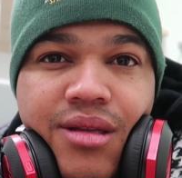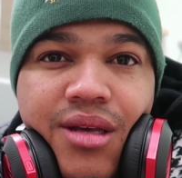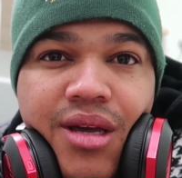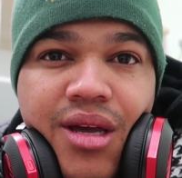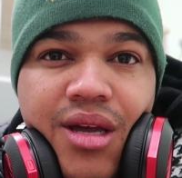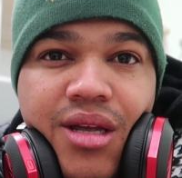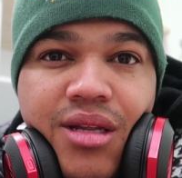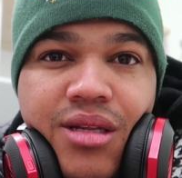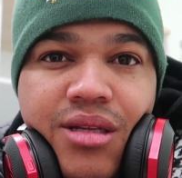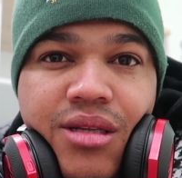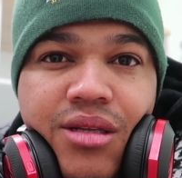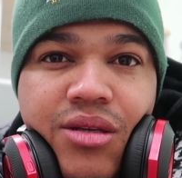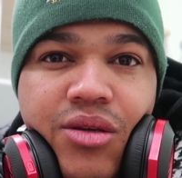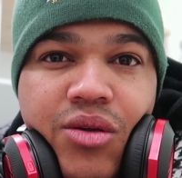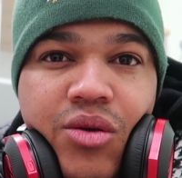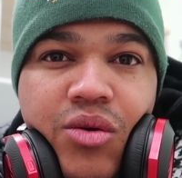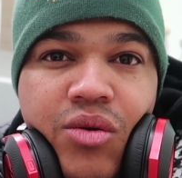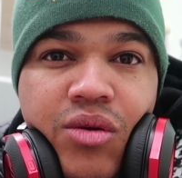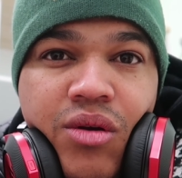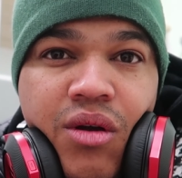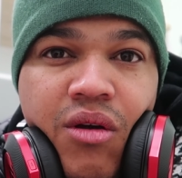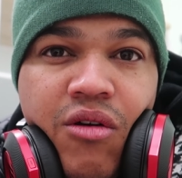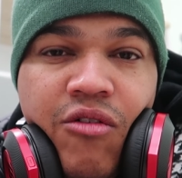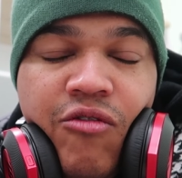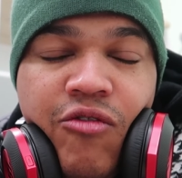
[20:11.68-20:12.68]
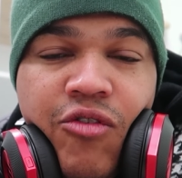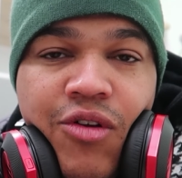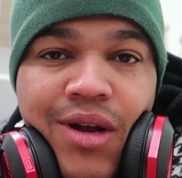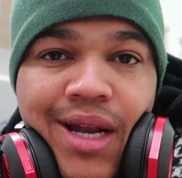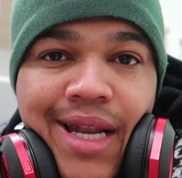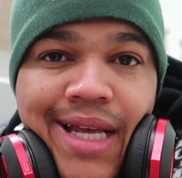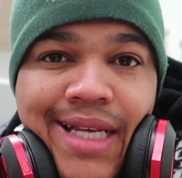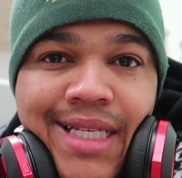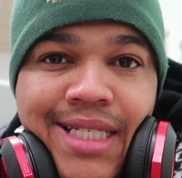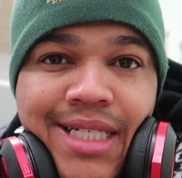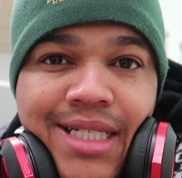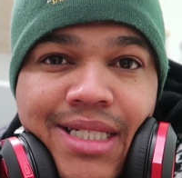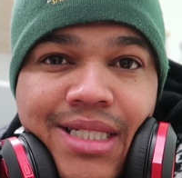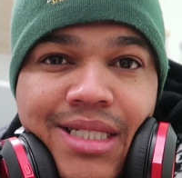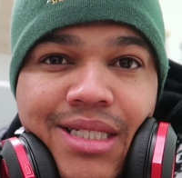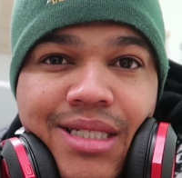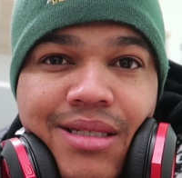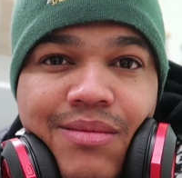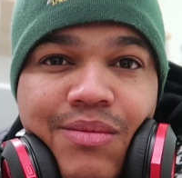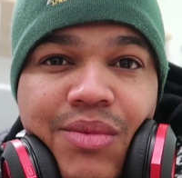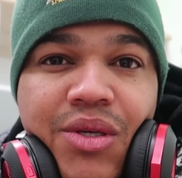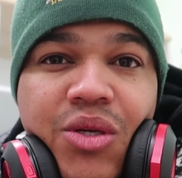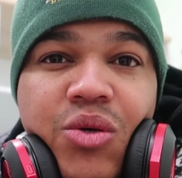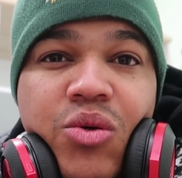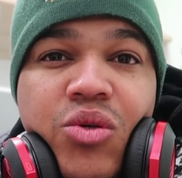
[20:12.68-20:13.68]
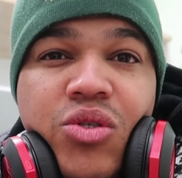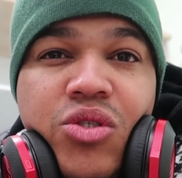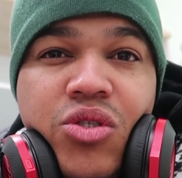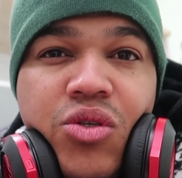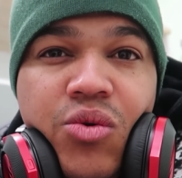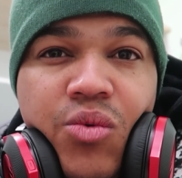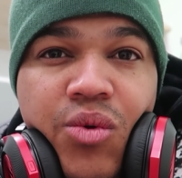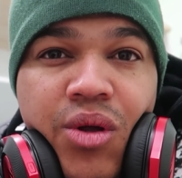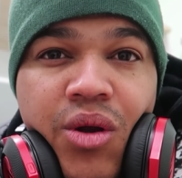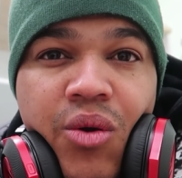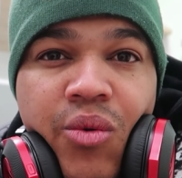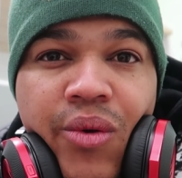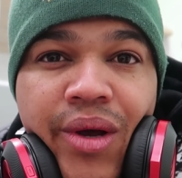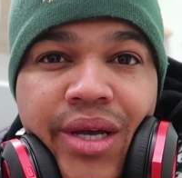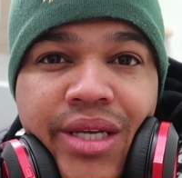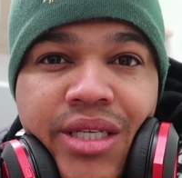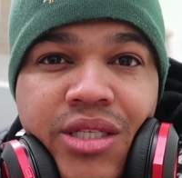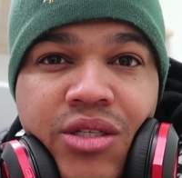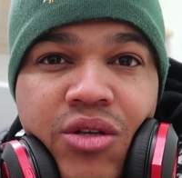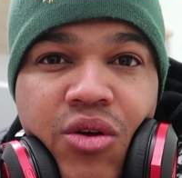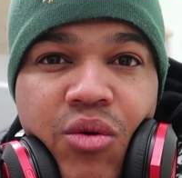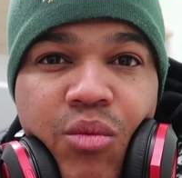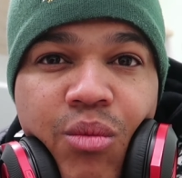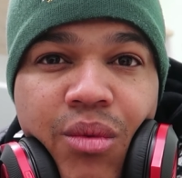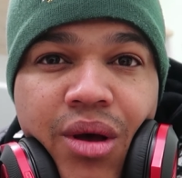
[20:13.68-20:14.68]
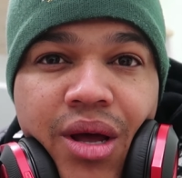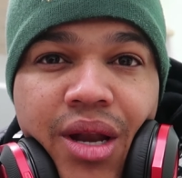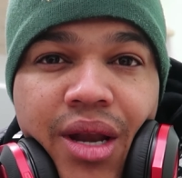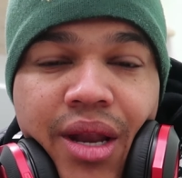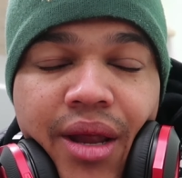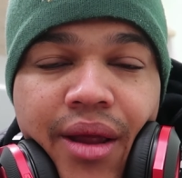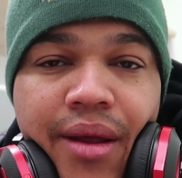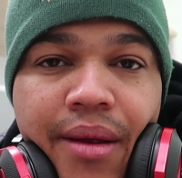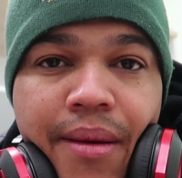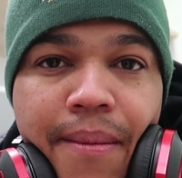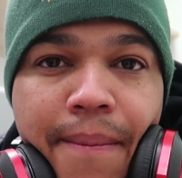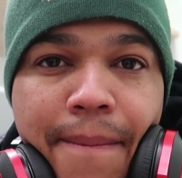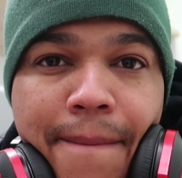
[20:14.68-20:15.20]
that you go for lessons, because you will waste your money.